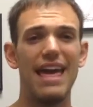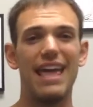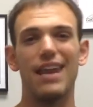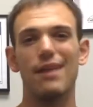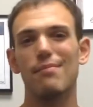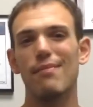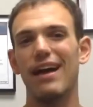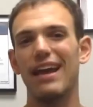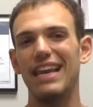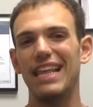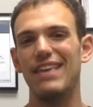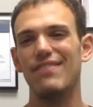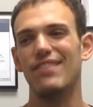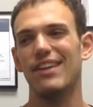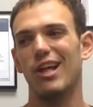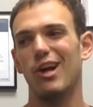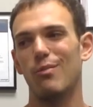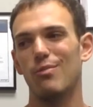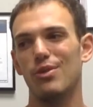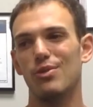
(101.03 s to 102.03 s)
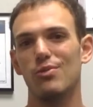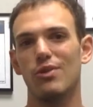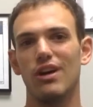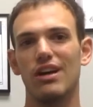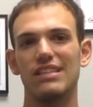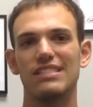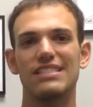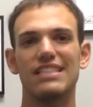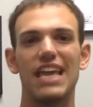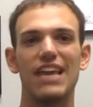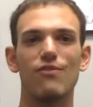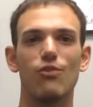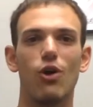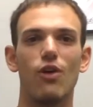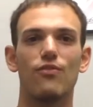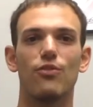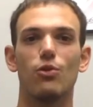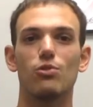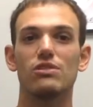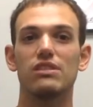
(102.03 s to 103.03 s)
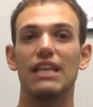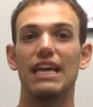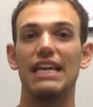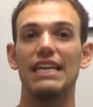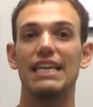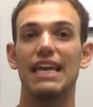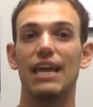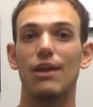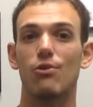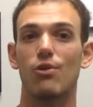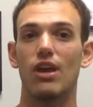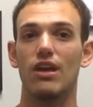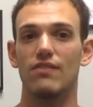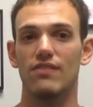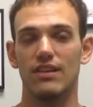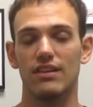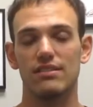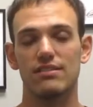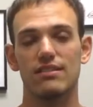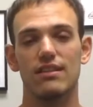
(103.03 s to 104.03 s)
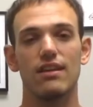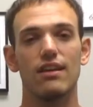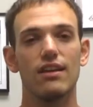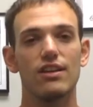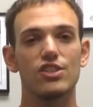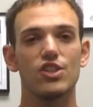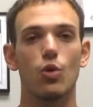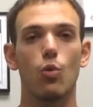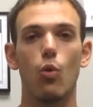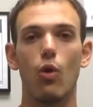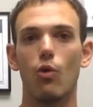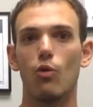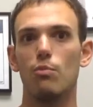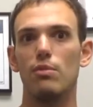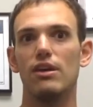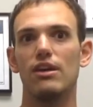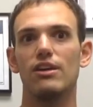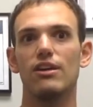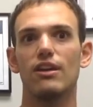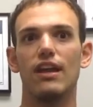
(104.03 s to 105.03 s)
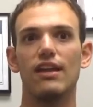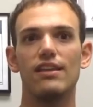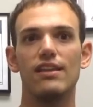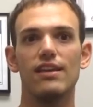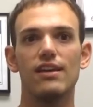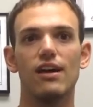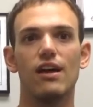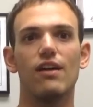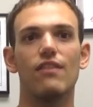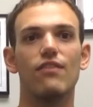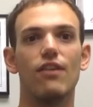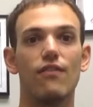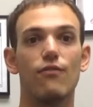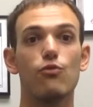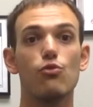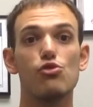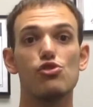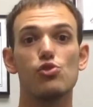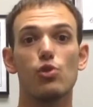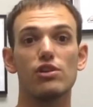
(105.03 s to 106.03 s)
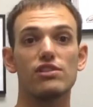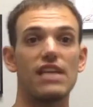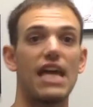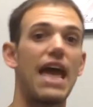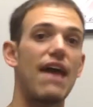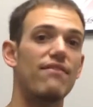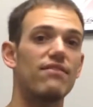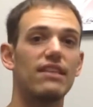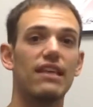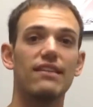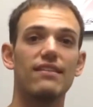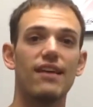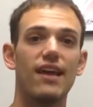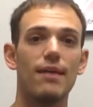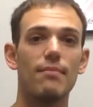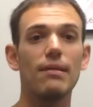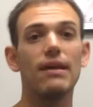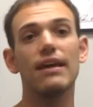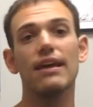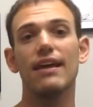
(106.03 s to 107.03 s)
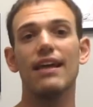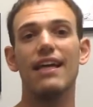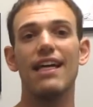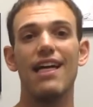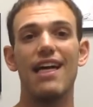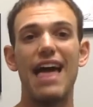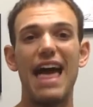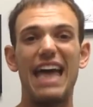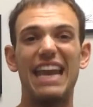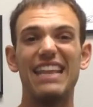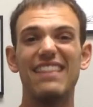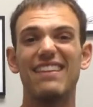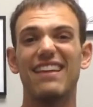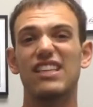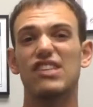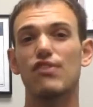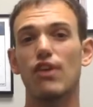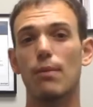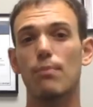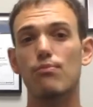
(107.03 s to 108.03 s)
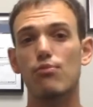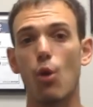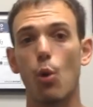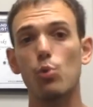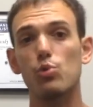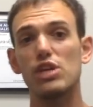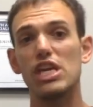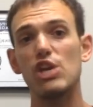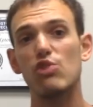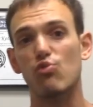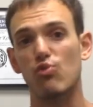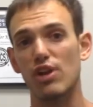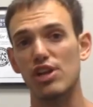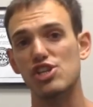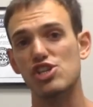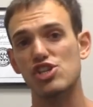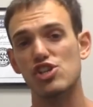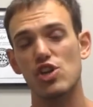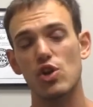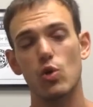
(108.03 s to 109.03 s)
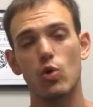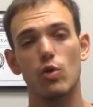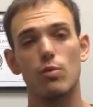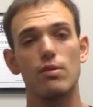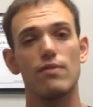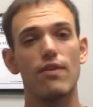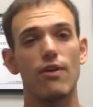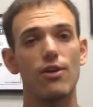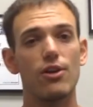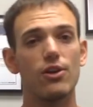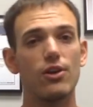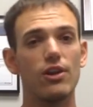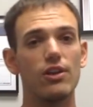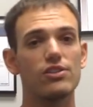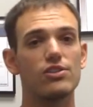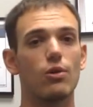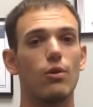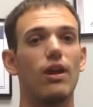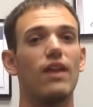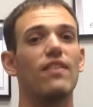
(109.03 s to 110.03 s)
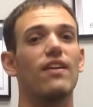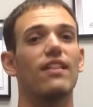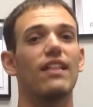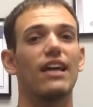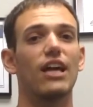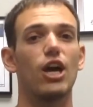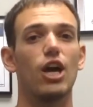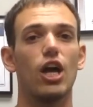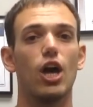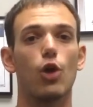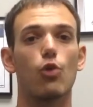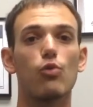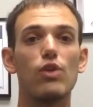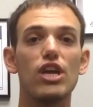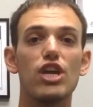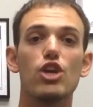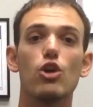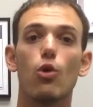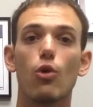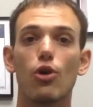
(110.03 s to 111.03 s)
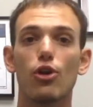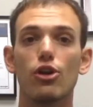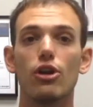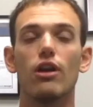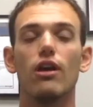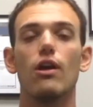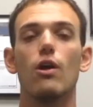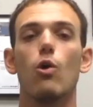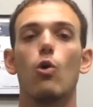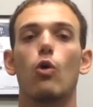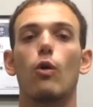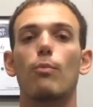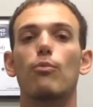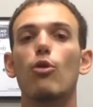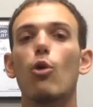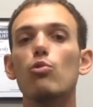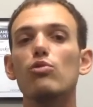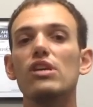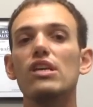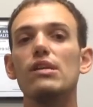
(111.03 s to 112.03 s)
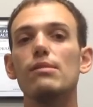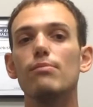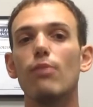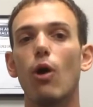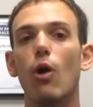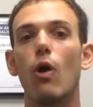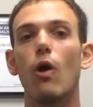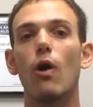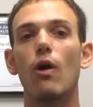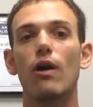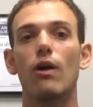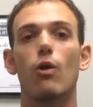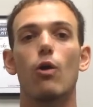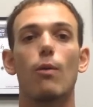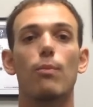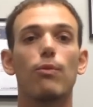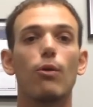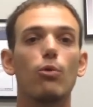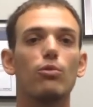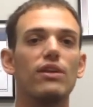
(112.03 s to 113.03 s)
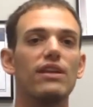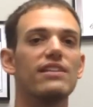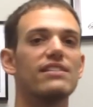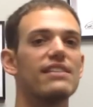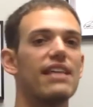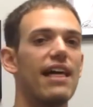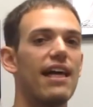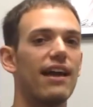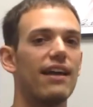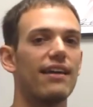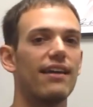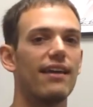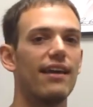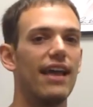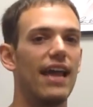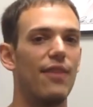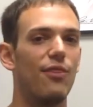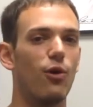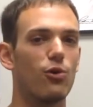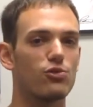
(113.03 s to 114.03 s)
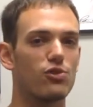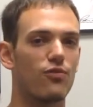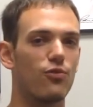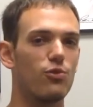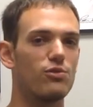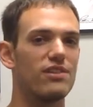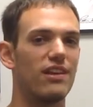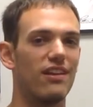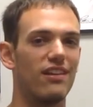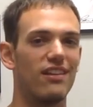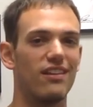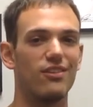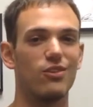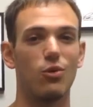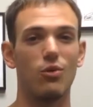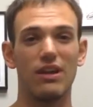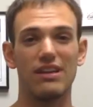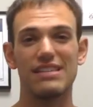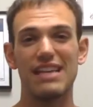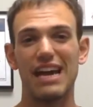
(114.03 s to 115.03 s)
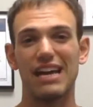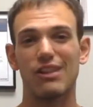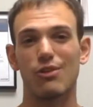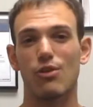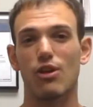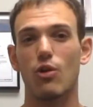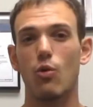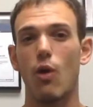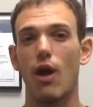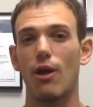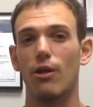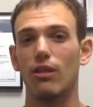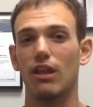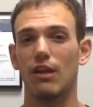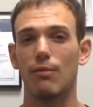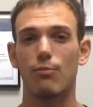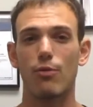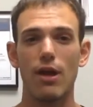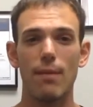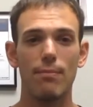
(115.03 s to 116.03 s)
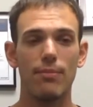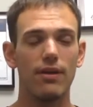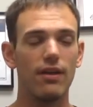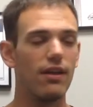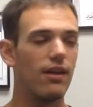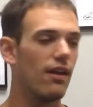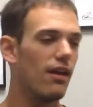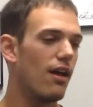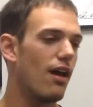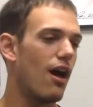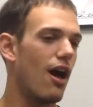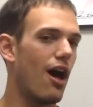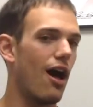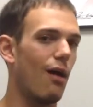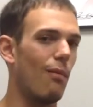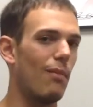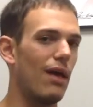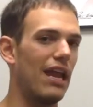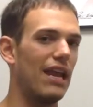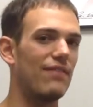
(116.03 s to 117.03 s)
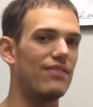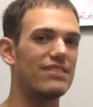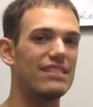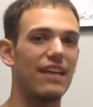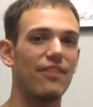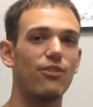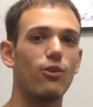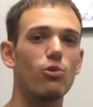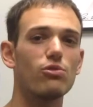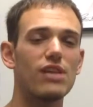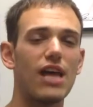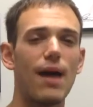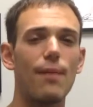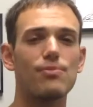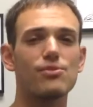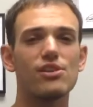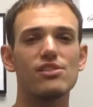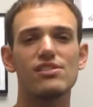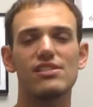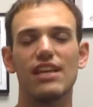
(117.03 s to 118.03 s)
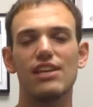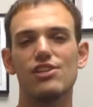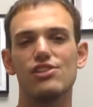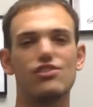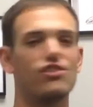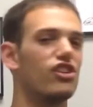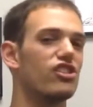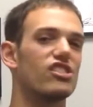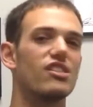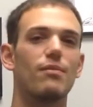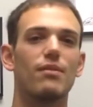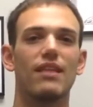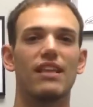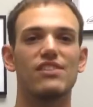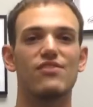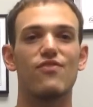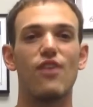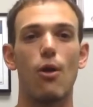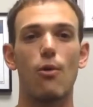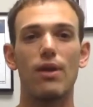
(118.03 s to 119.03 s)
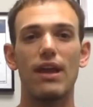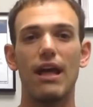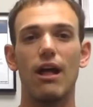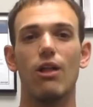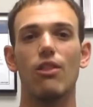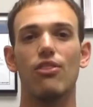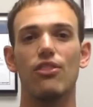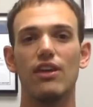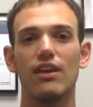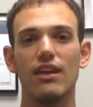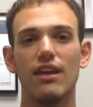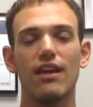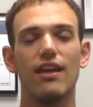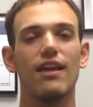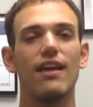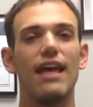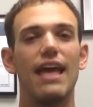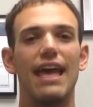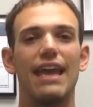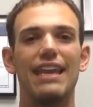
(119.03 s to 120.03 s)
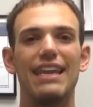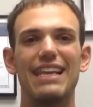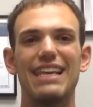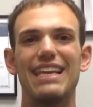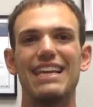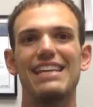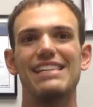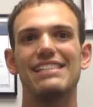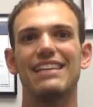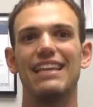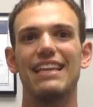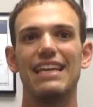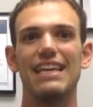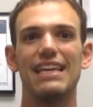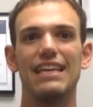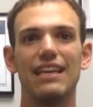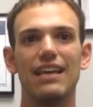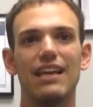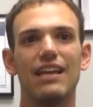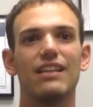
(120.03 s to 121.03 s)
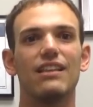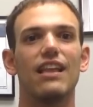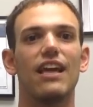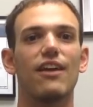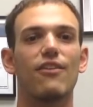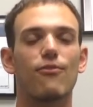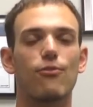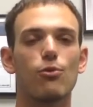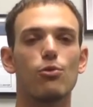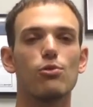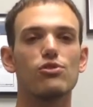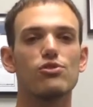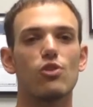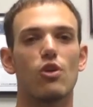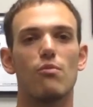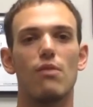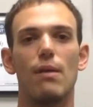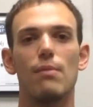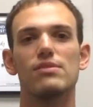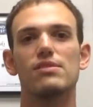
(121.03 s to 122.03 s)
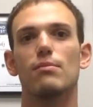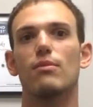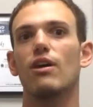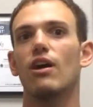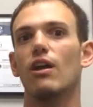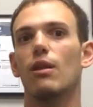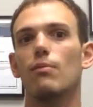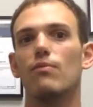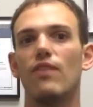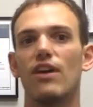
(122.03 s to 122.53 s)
and it might even help you stave off those late night cravings. So what would be a good idea of a food choice to have at that time? Anything that's very protein rich would be very good, so anything like a Greek yogurt or a protein bar or a protein snack, and those are foods that don't exactly require a lot of prep. And if it's not those options, then just something that's very healthy and easy to eat, like fruits or maybe some cut up